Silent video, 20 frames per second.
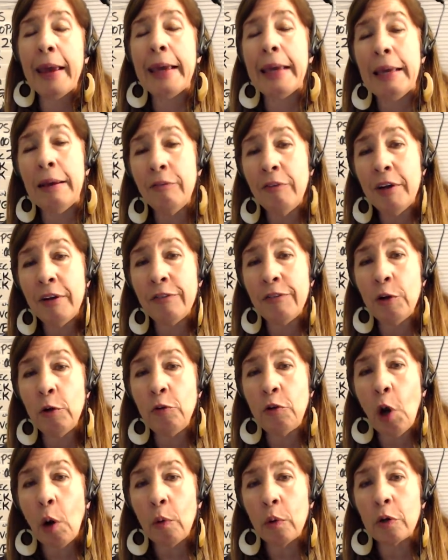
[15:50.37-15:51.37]
Even if you
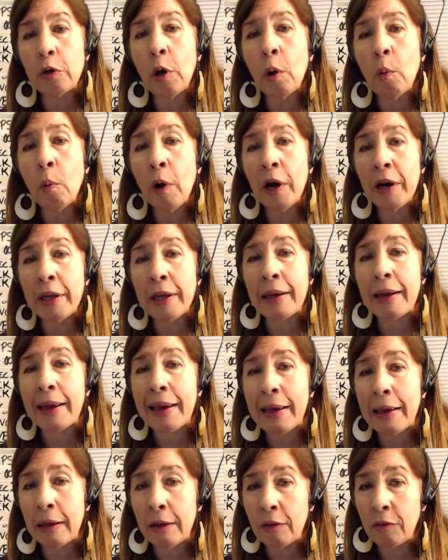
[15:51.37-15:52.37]
don't know what it
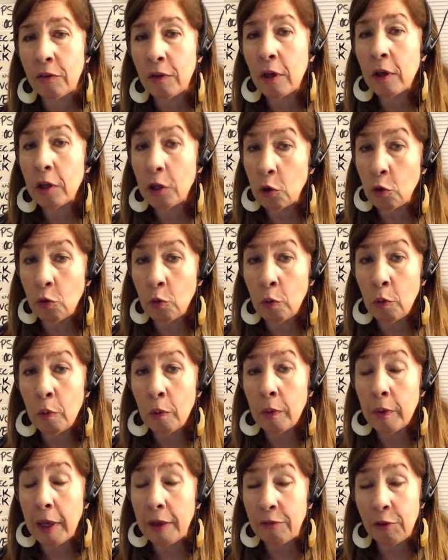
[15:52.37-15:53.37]
is, you
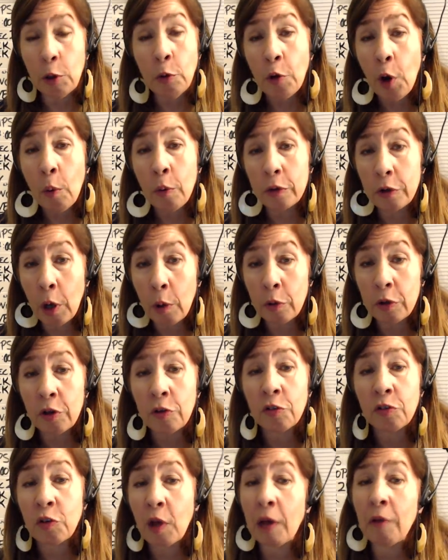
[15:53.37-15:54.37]
if you don't know
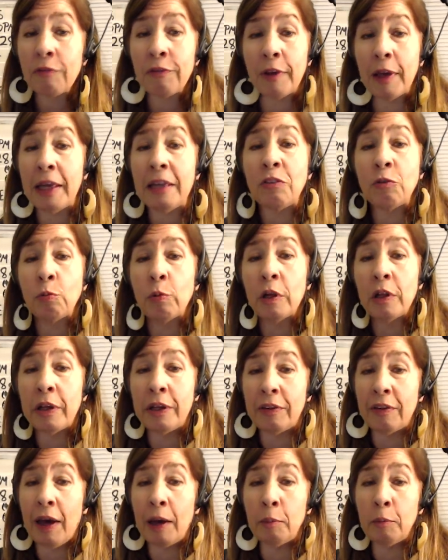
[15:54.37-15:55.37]
yourself, it's really
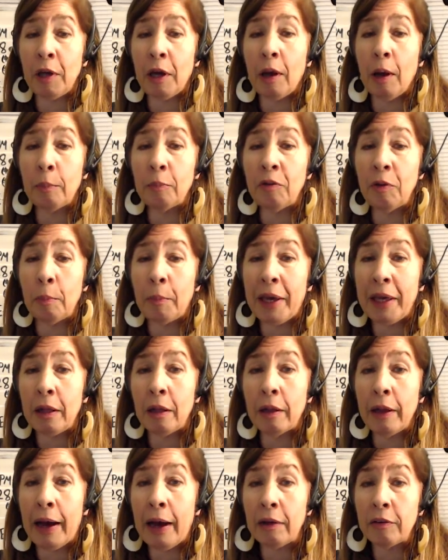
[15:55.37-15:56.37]
time to come to my
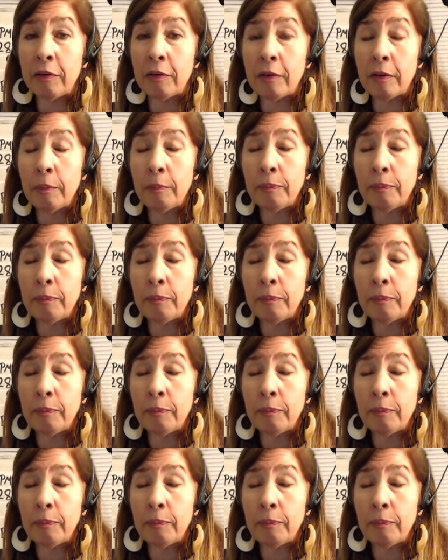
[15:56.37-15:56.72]
class.